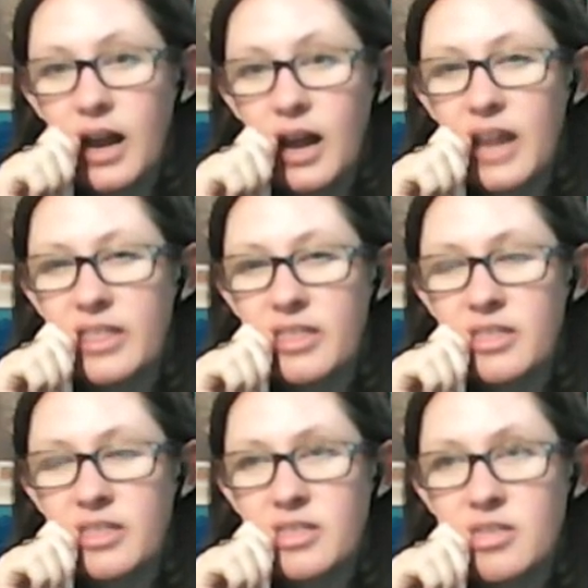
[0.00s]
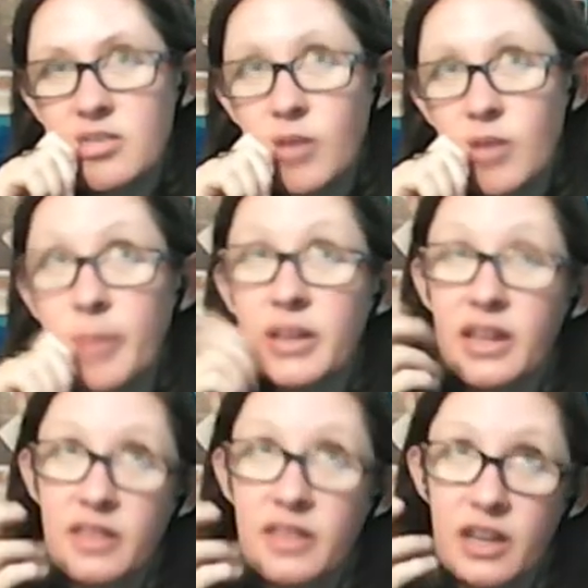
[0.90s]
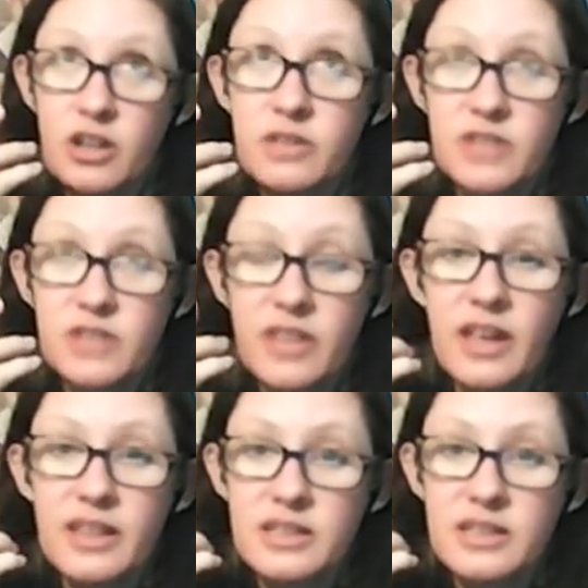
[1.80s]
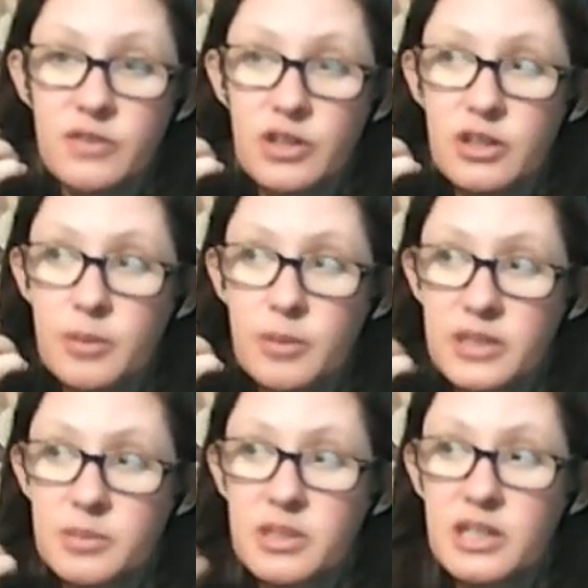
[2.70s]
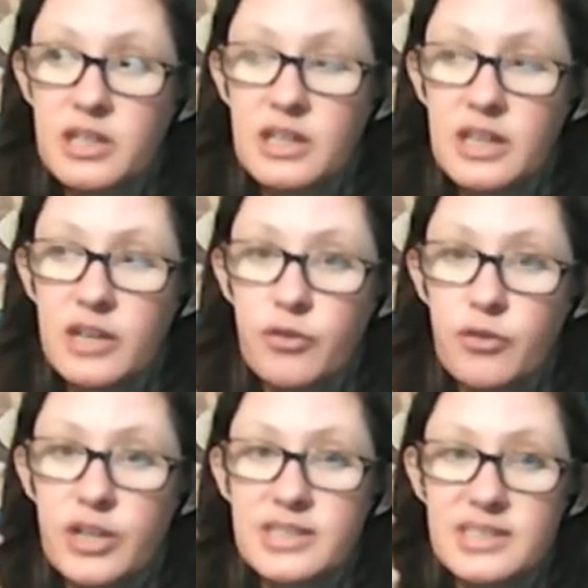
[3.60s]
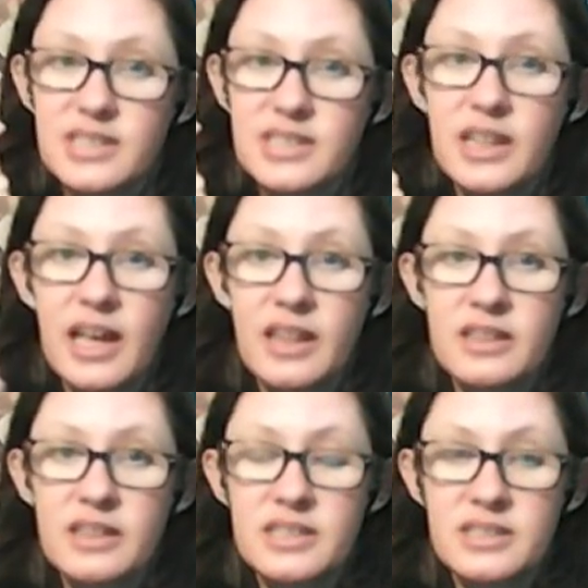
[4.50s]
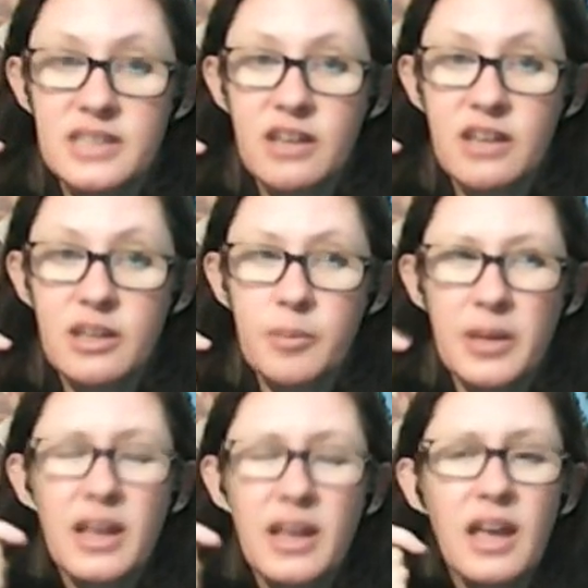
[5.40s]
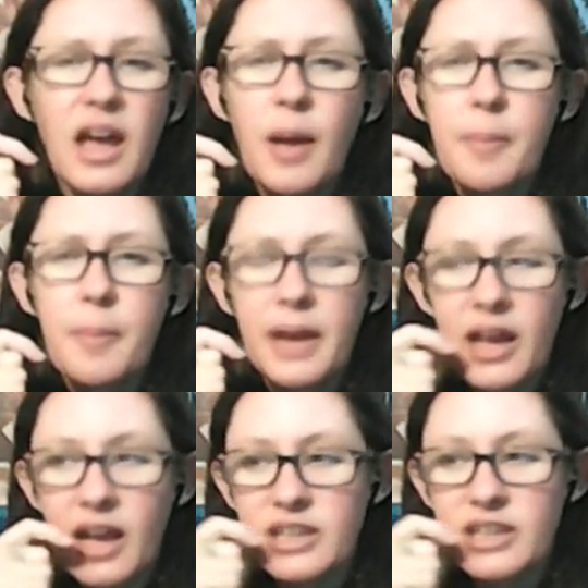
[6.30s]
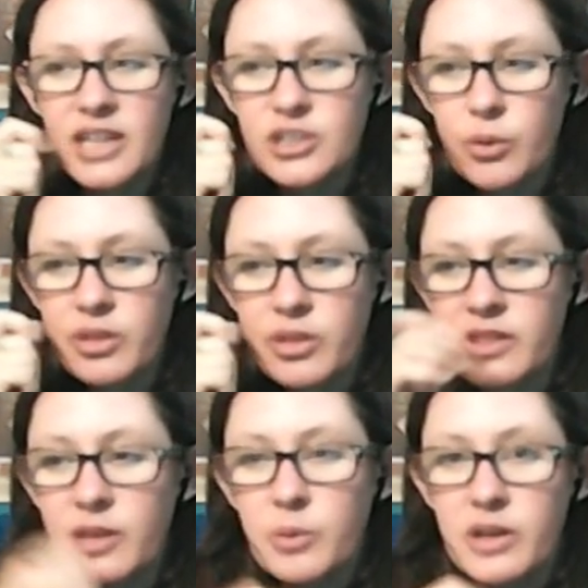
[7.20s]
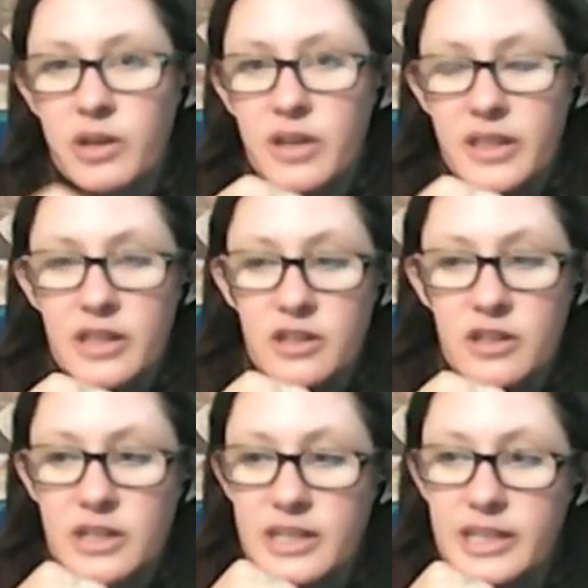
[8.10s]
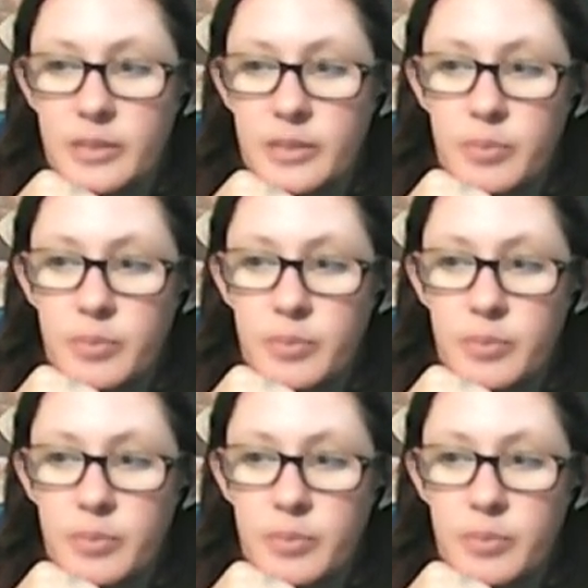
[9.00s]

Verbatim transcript: I I mean, that they could have done that. That's a very good possibility that like Francis did that and didn't tell him. Oh. But, but I, I, I don't think they will. I think they're going to keep